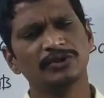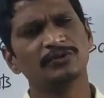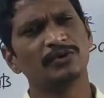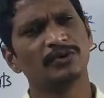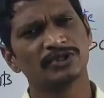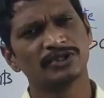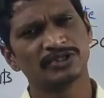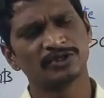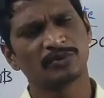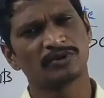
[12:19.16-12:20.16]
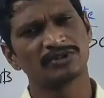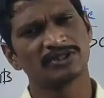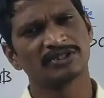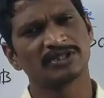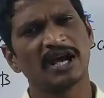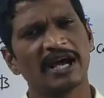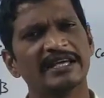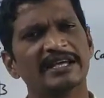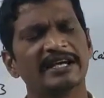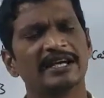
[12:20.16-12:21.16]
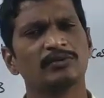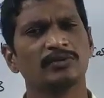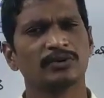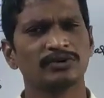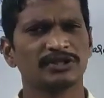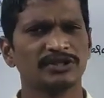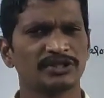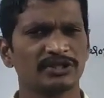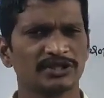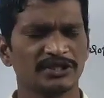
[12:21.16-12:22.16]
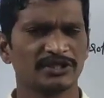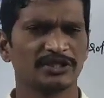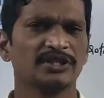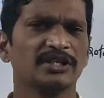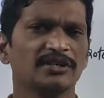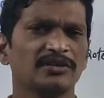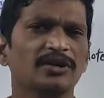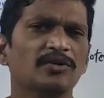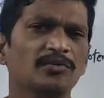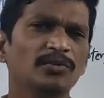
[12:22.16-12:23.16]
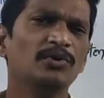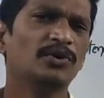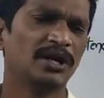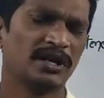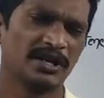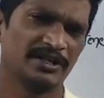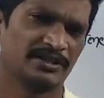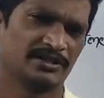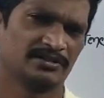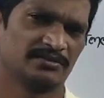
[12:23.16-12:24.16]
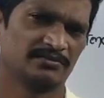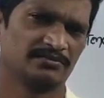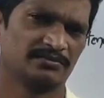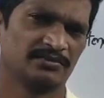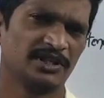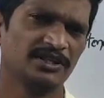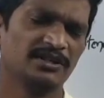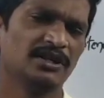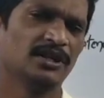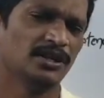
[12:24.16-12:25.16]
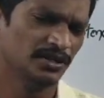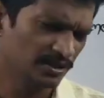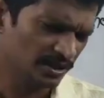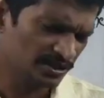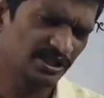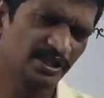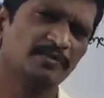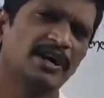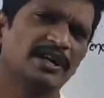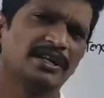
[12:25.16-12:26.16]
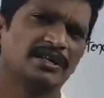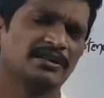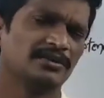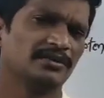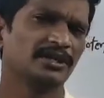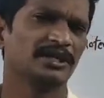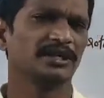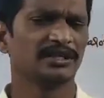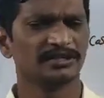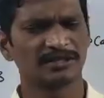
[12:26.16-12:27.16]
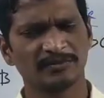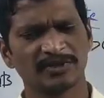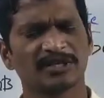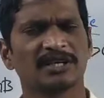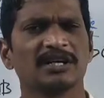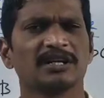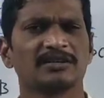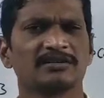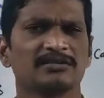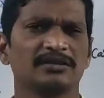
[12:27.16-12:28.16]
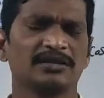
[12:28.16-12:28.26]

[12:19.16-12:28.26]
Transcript: During photosynthesis process, high rate of photosynthesis is seen in blue color light, right? In the same manner, okay, some other color,